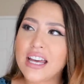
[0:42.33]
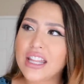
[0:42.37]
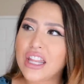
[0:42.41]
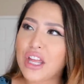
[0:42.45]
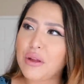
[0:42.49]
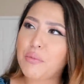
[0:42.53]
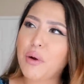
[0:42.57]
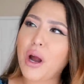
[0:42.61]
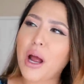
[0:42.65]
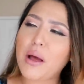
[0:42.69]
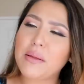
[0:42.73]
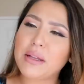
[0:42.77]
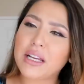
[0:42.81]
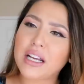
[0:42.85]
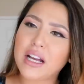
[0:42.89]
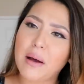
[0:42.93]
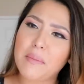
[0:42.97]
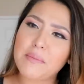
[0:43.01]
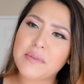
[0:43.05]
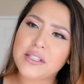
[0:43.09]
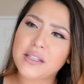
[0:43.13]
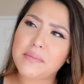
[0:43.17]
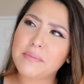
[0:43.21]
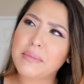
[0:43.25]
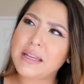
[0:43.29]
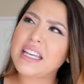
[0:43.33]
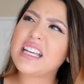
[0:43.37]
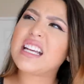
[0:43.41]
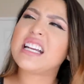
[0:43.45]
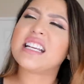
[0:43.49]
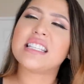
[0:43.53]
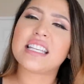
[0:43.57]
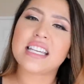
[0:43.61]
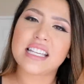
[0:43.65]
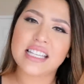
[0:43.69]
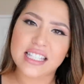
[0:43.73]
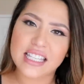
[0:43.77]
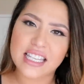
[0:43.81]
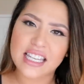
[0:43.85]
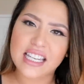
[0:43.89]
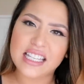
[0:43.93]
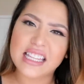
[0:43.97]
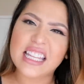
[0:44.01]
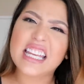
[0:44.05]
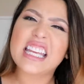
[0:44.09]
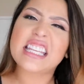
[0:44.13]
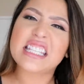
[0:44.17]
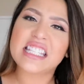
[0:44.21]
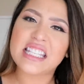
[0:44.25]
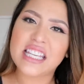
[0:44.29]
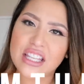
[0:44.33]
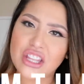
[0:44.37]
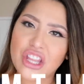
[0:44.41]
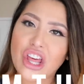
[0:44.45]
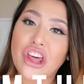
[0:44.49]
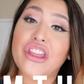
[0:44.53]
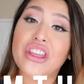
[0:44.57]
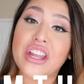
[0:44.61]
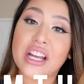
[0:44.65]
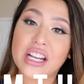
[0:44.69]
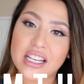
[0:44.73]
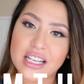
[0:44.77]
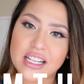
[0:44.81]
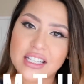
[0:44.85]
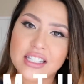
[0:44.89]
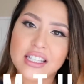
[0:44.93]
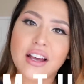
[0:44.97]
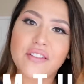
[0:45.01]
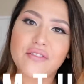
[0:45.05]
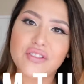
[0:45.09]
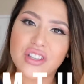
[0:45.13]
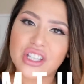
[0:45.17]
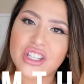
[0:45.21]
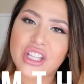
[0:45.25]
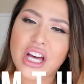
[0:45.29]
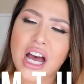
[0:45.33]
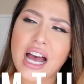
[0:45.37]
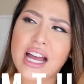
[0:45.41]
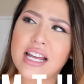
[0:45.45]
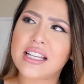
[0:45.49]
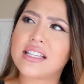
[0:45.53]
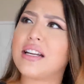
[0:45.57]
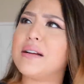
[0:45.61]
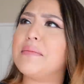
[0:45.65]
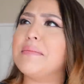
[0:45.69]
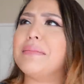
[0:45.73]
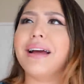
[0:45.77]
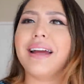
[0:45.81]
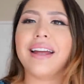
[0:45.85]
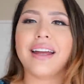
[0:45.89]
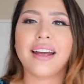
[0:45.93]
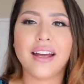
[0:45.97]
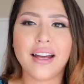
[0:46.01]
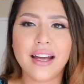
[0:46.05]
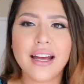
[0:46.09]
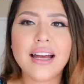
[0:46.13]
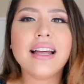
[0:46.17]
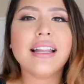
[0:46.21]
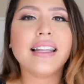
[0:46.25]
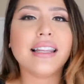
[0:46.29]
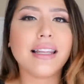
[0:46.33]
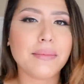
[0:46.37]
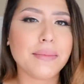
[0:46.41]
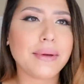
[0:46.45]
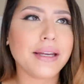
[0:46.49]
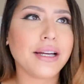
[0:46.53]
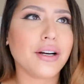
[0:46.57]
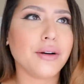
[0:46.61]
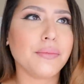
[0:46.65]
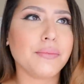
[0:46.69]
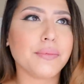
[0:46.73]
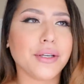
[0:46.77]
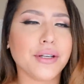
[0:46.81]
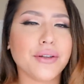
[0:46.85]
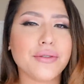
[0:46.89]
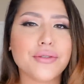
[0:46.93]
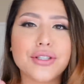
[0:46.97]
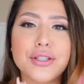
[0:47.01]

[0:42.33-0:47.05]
They probably come to me because they see the thickness of the thighs, and I'm like, let me help you.